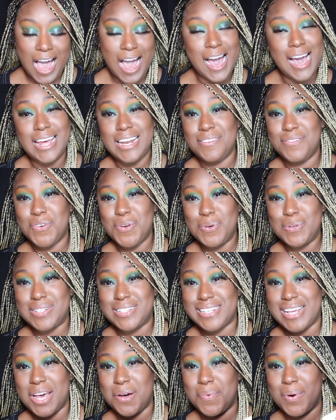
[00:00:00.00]
I ain't even gonna
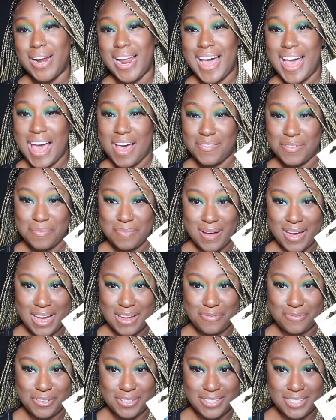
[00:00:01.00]
say what I have in
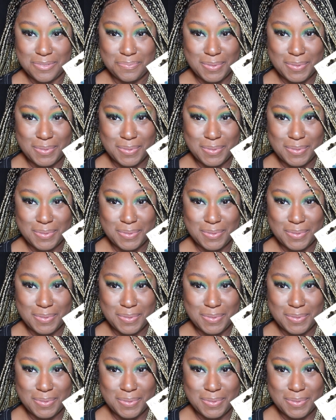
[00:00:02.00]
mind for this